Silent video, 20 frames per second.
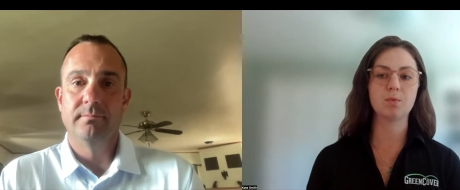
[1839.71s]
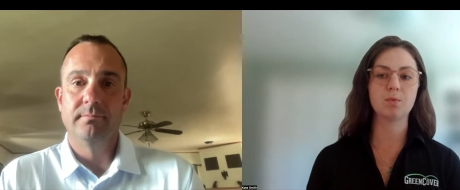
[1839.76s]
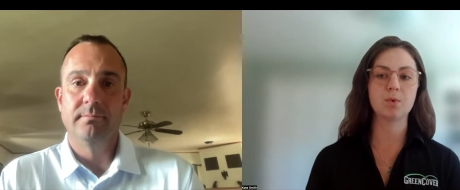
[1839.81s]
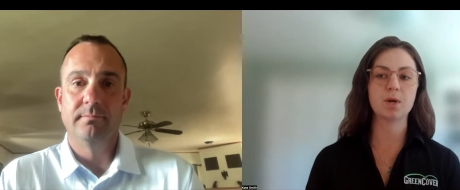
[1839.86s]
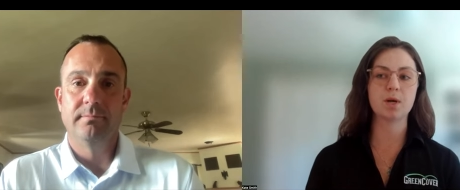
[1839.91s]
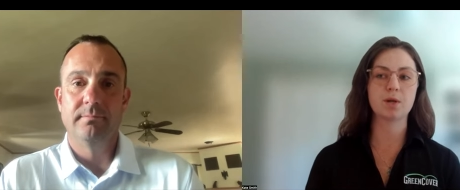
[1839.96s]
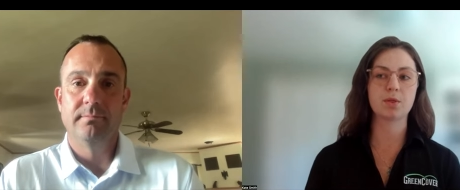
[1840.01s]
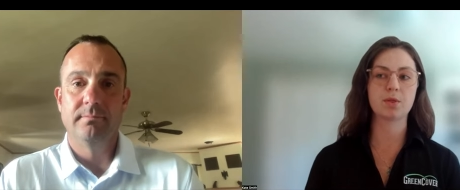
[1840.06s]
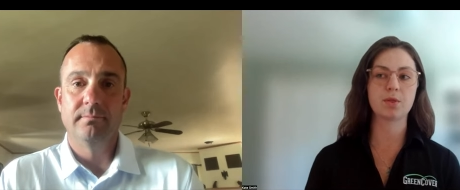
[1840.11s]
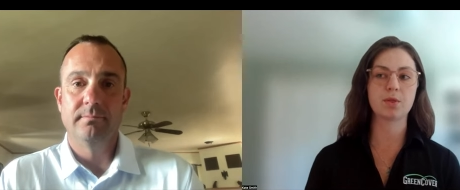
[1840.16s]

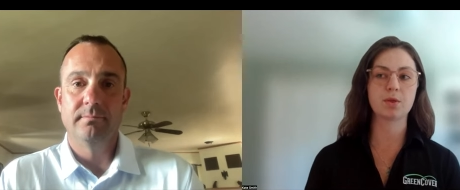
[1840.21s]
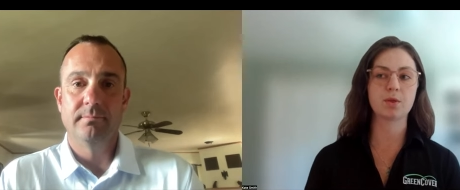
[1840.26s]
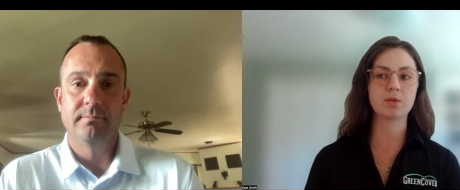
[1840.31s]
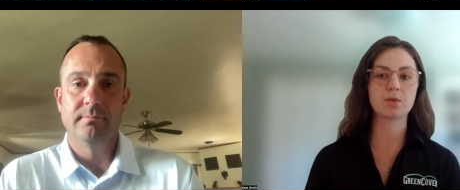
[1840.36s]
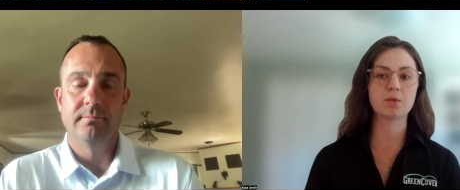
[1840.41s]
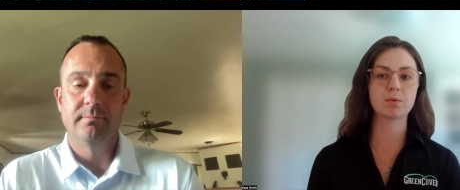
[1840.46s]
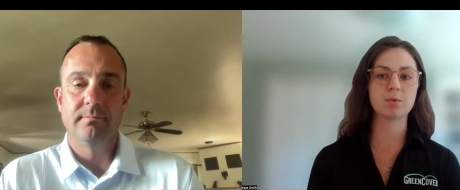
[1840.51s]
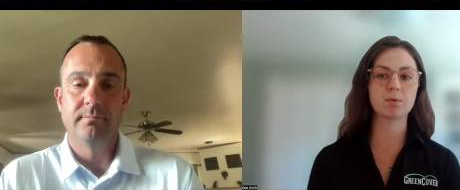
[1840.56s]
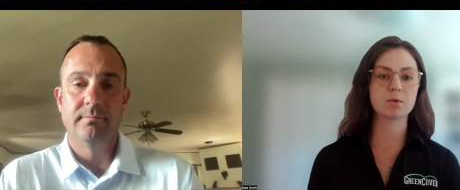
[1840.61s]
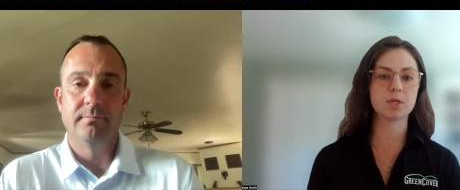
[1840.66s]
Speaker 1: with
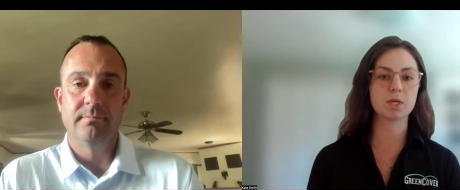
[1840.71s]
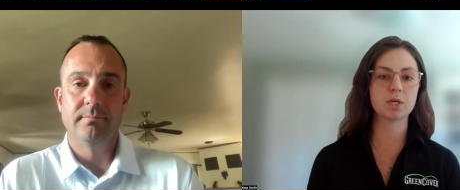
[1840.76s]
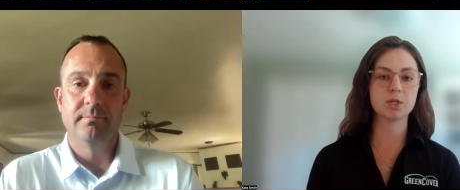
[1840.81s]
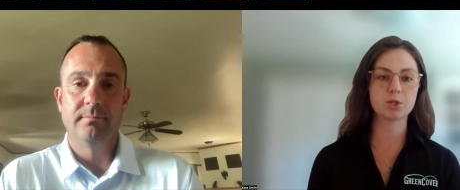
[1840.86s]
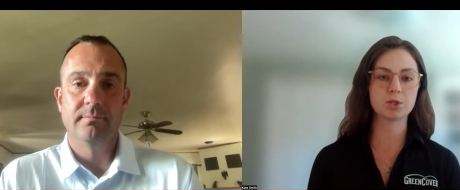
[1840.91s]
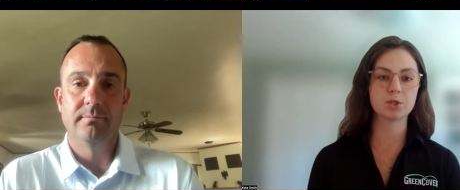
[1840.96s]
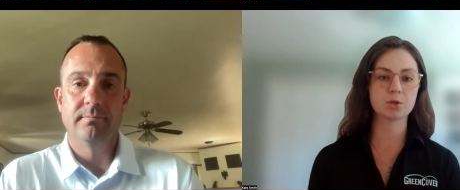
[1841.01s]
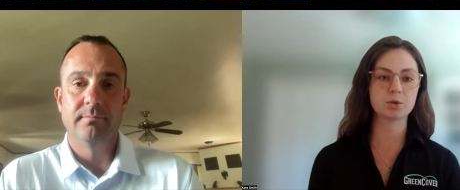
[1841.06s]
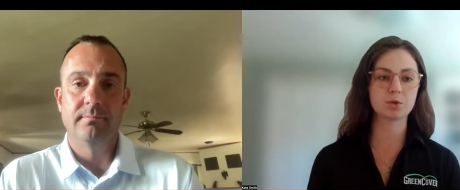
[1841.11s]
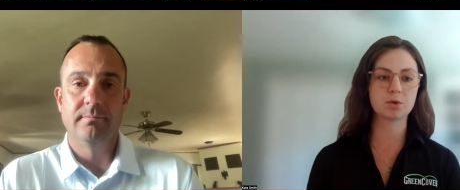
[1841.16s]
the
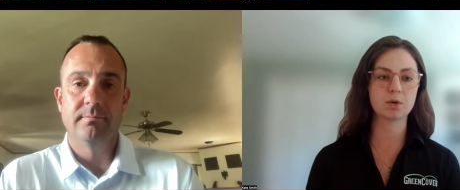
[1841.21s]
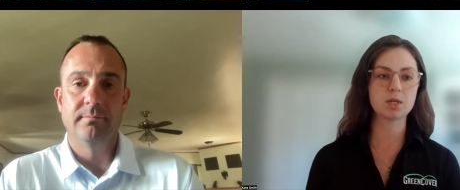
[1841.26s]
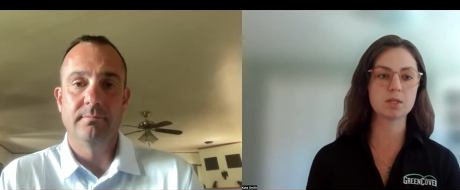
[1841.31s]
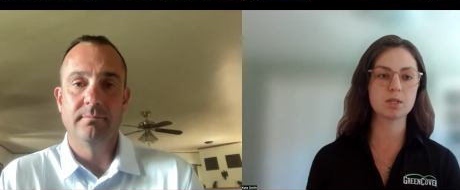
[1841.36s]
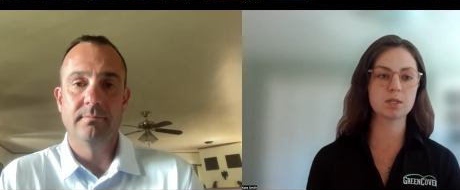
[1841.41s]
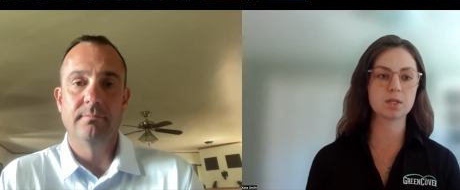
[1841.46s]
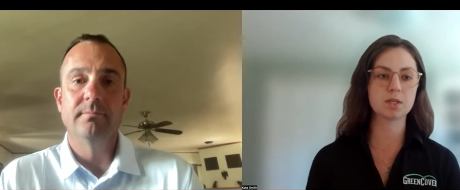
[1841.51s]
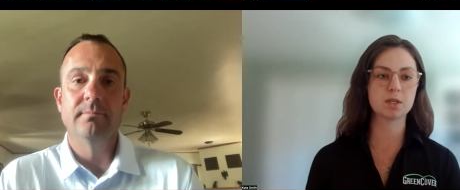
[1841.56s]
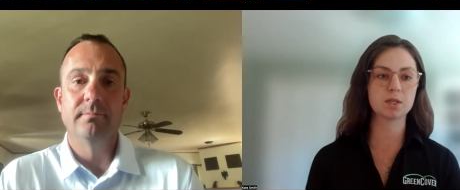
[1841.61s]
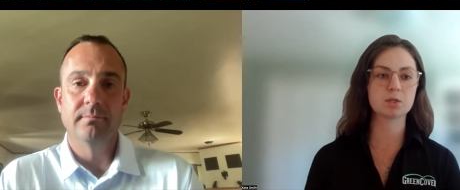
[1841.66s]
rotational
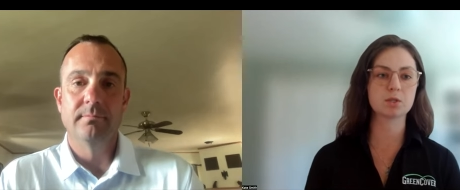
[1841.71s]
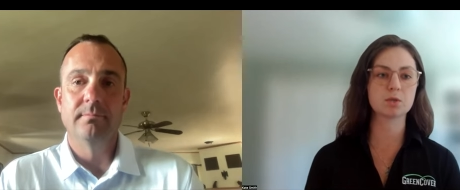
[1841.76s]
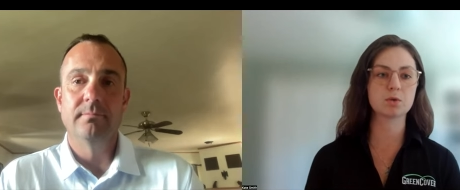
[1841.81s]
grazing.